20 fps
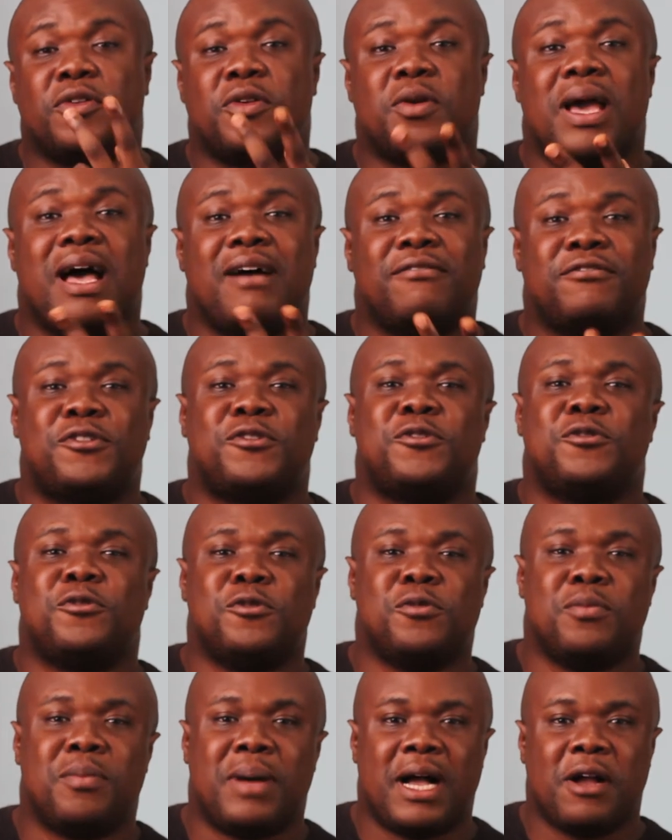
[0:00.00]
You have
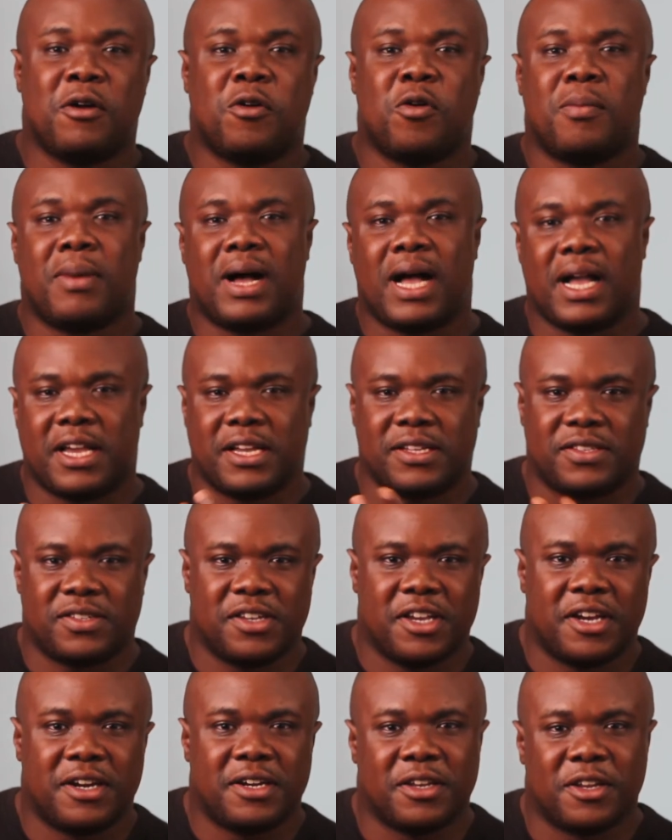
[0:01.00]
two mango markets
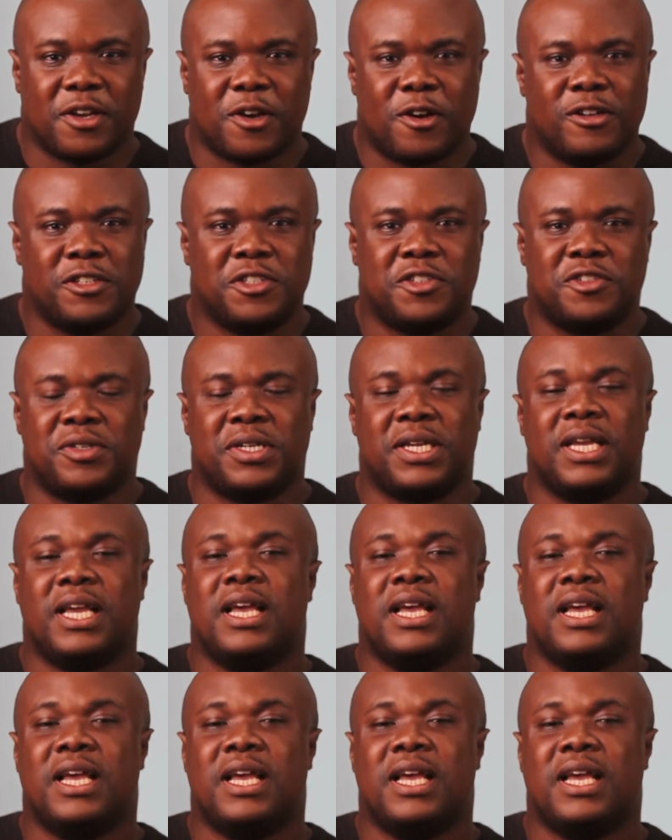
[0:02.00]
here in the country.